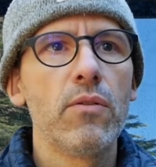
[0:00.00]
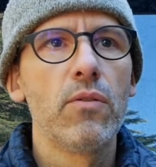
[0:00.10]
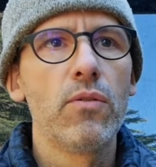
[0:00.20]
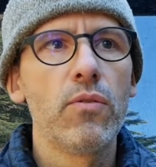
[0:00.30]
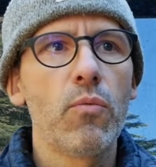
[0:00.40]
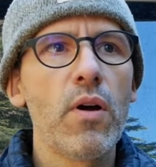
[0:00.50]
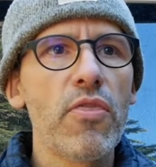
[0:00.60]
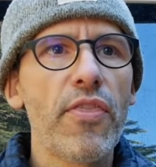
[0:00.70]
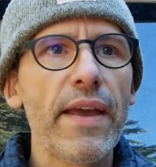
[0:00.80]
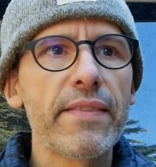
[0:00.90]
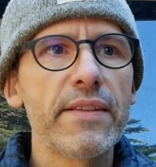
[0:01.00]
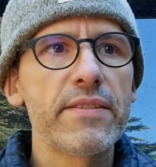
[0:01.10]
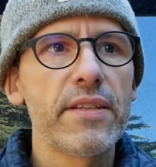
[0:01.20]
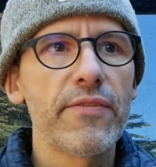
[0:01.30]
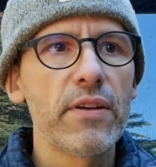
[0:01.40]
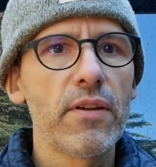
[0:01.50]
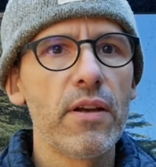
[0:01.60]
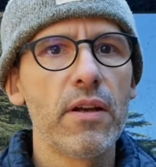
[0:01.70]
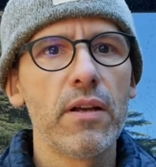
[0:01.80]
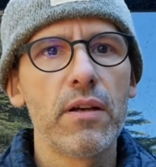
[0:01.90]
one thing that's different
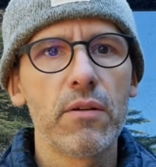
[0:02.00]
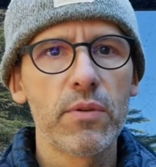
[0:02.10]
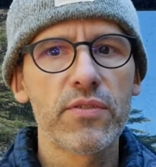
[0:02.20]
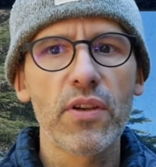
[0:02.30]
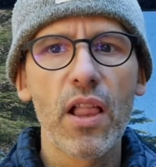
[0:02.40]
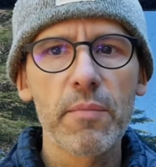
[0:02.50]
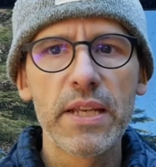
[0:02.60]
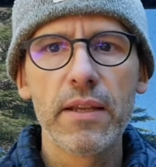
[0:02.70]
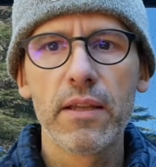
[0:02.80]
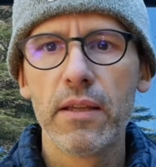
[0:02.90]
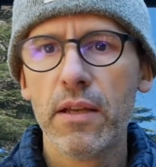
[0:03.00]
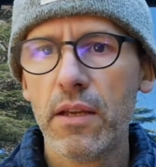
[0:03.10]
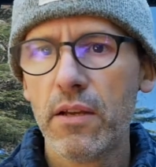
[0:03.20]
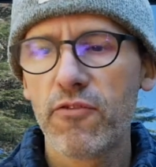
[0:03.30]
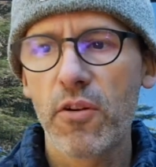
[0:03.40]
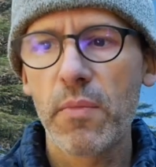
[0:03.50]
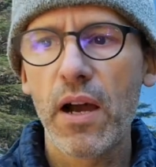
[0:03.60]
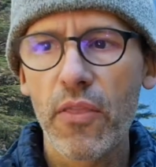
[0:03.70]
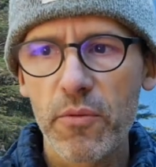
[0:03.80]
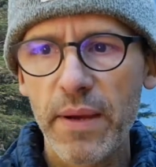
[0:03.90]
with Salomon from
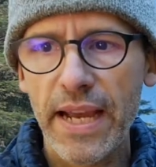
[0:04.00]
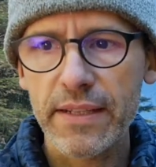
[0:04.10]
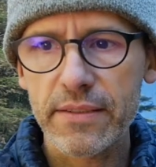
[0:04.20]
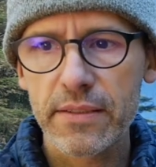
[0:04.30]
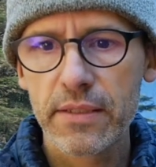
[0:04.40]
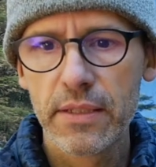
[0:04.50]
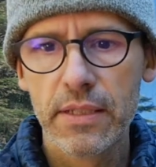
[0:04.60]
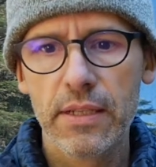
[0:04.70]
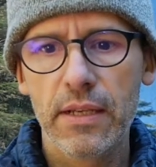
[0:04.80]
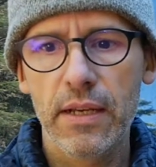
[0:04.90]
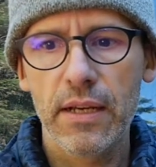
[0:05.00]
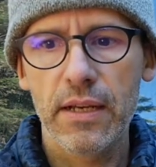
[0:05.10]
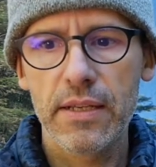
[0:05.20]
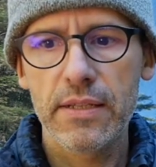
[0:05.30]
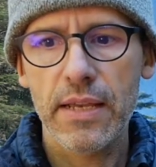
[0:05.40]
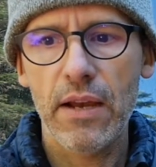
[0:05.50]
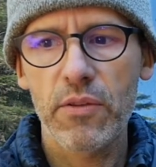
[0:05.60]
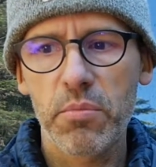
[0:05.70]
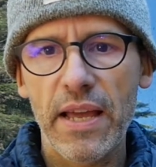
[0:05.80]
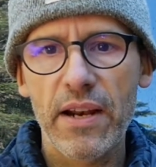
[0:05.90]
other packs is how the
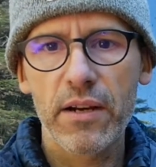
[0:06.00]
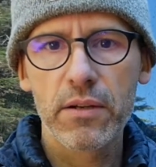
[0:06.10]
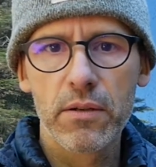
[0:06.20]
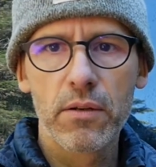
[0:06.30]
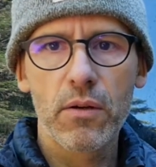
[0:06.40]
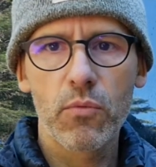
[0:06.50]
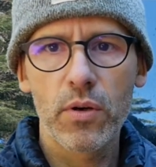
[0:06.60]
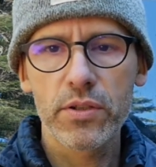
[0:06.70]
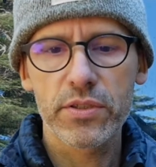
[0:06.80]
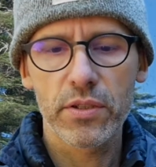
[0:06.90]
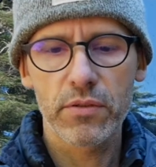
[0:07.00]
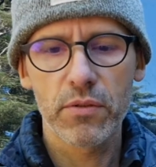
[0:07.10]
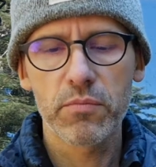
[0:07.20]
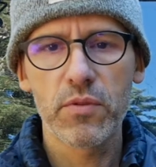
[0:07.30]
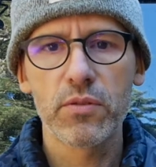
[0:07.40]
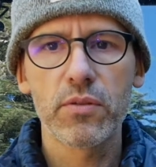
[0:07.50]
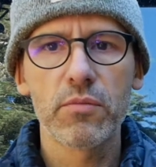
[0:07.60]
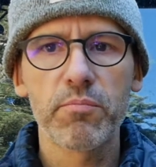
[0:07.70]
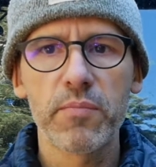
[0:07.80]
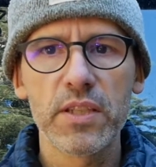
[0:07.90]
bladder works. You know,
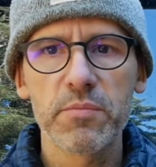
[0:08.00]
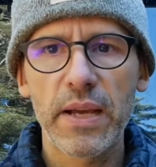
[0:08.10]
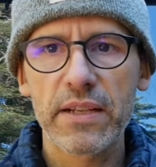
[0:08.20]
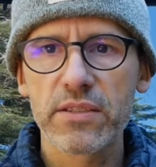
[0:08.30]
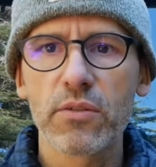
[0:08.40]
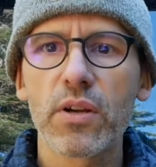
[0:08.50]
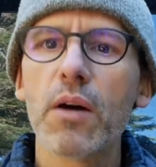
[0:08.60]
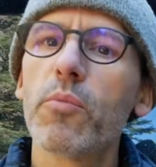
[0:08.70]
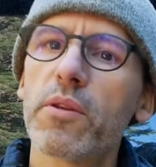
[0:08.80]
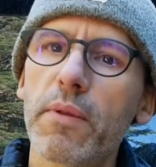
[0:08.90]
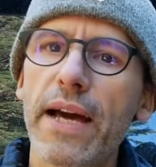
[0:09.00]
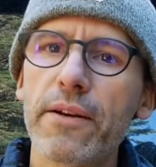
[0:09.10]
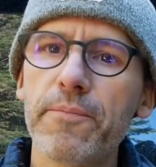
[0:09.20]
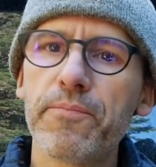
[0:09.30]
these packs don't come with a bladder,